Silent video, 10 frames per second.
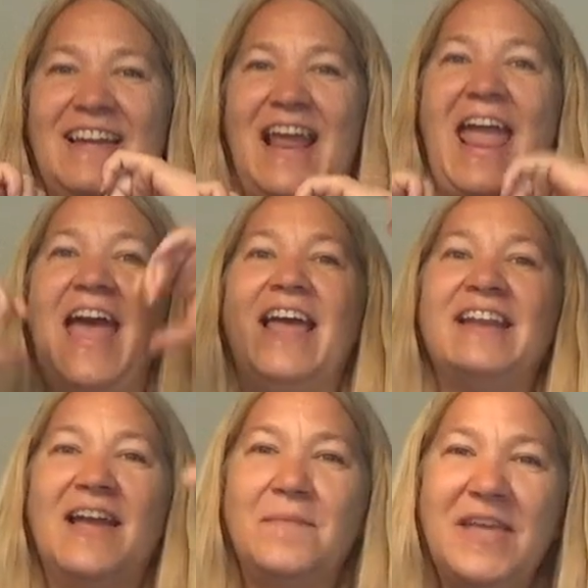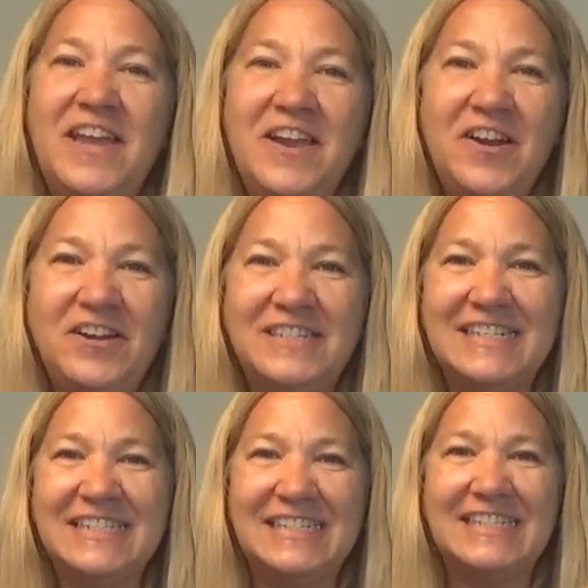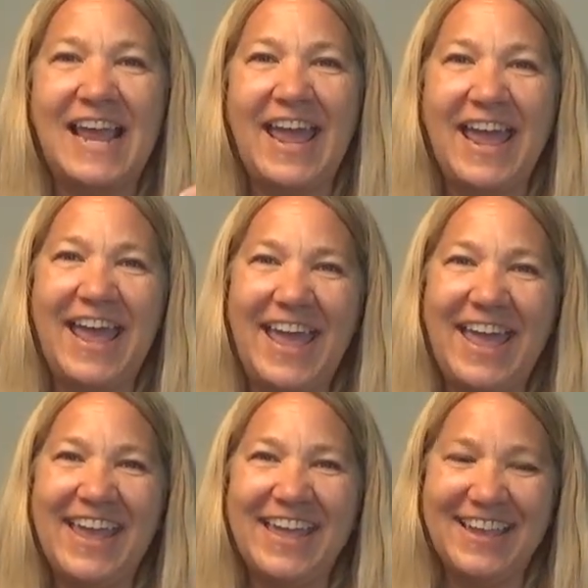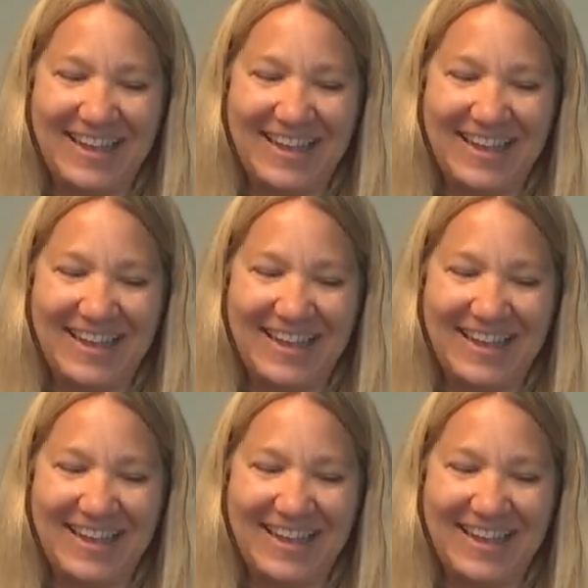and I'm here to say